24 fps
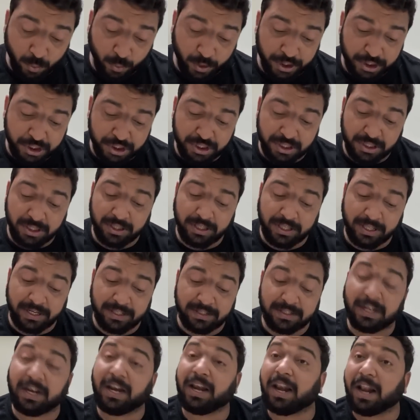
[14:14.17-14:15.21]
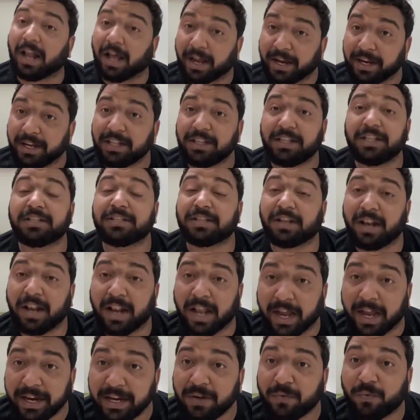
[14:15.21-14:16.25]
question there is a line this
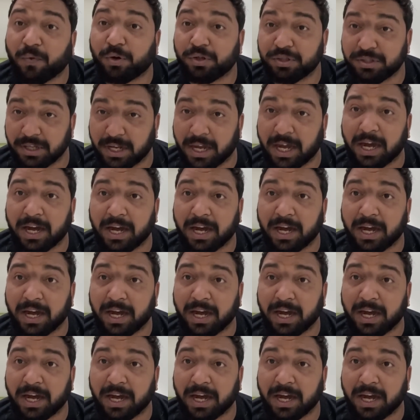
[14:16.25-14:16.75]
line was